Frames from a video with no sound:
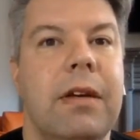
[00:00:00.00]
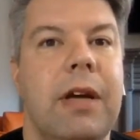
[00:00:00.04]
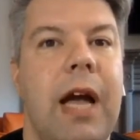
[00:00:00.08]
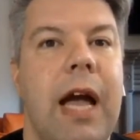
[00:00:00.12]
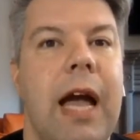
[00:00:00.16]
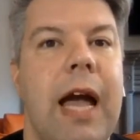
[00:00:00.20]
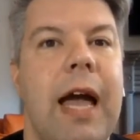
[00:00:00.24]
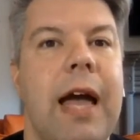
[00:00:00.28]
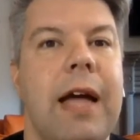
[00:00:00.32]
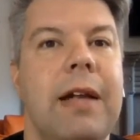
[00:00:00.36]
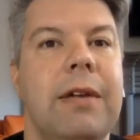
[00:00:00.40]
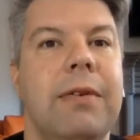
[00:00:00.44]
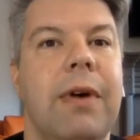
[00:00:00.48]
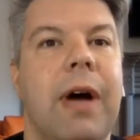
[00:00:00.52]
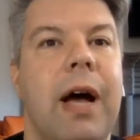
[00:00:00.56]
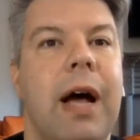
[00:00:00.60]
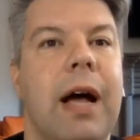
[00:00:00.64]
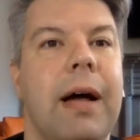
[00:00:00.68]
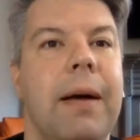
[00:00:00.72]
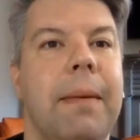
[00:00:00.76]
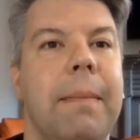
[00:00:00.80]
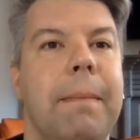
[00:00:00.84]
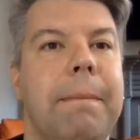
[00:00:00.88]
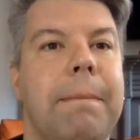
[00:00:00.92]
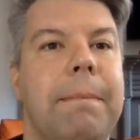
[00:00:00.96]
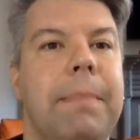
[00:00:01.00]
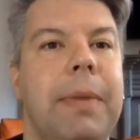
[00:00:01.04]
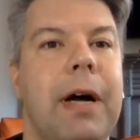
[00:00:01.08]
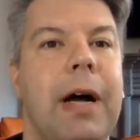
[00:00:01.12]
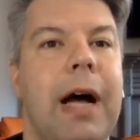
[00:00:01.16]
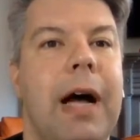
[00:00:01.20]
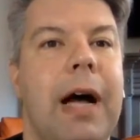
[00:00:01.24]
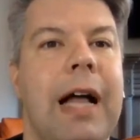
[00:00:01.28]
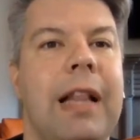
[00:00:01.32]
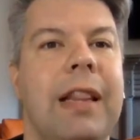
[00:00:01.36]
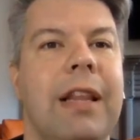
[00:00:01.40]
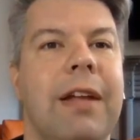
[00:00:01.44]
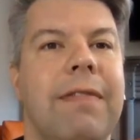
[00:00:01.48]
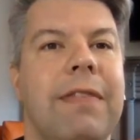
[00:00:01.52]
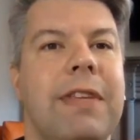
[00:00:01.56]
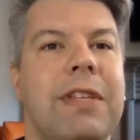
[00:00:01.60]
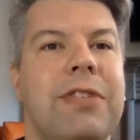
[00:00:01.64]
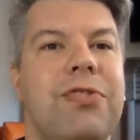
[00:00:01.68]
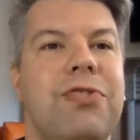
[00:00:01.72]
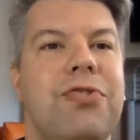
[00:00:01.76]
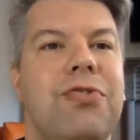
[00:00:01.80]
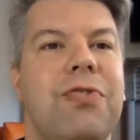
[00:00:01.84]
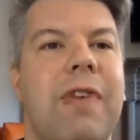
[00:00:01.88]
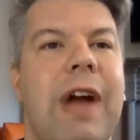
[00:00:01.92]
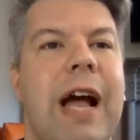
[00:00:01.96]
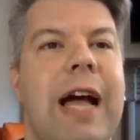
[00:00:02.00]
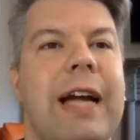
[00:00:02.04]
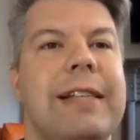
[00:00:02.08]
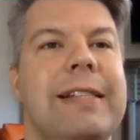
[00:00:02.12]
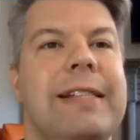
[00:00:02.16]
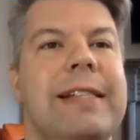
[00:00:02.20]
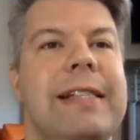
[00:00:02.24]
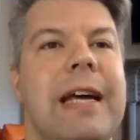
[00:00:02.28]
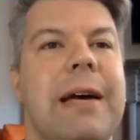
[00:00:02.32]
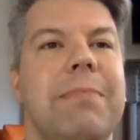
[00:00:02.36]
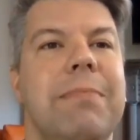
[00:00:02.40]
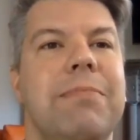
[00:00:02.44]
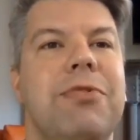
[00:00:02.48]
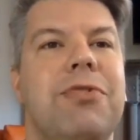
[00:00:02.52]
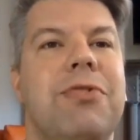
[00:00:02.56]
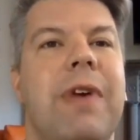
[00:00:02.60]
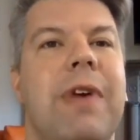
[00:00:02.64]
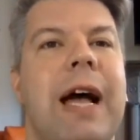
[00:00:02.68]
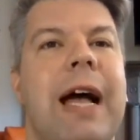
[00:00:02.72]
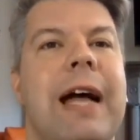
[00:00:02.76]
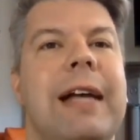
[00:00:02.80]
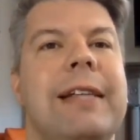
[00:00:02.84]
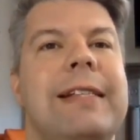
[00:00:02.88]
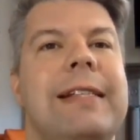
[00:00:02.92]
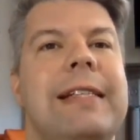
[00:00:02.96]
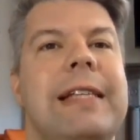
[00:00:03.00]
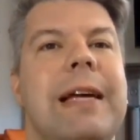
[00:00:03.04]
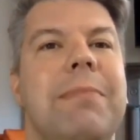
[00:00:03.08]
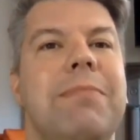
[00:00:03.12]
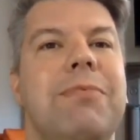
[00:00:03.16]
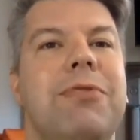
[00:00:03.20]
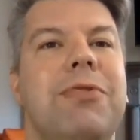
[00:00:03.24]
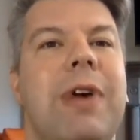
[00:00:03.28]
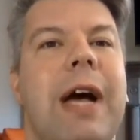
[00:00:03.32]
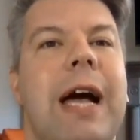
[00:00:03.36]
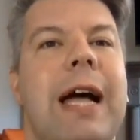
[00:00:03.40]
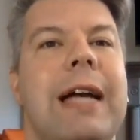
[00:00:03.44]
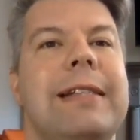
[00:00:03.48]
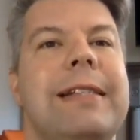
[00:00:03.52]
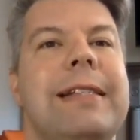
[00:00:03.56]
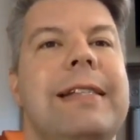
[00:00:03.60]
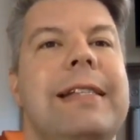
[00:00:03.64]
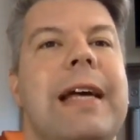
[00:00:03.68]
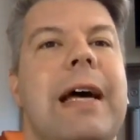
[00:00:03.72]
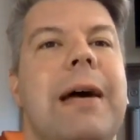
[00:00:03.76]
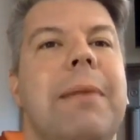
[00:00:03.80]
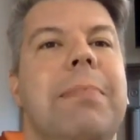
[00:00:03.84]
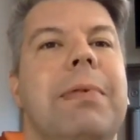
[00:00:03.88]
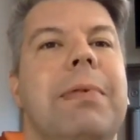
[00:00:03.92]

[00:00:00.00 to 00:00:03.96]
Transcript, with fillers: And uh, I love this drag step, drag step, drag step.